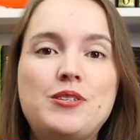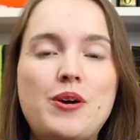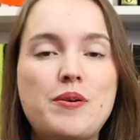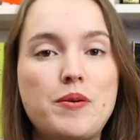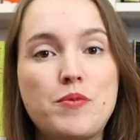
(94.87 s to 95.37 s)
So
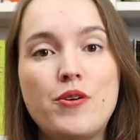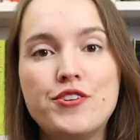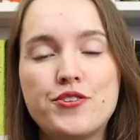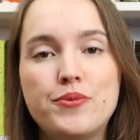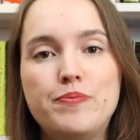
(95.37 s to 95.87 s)
I am going
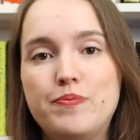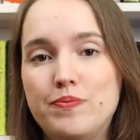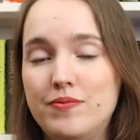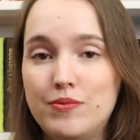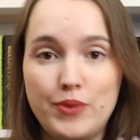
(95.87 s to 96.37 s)
to
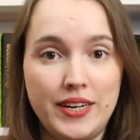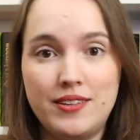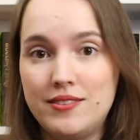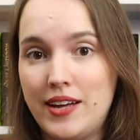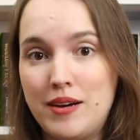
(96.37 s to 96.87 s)

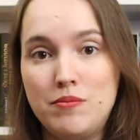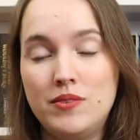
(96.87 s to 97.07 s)
read them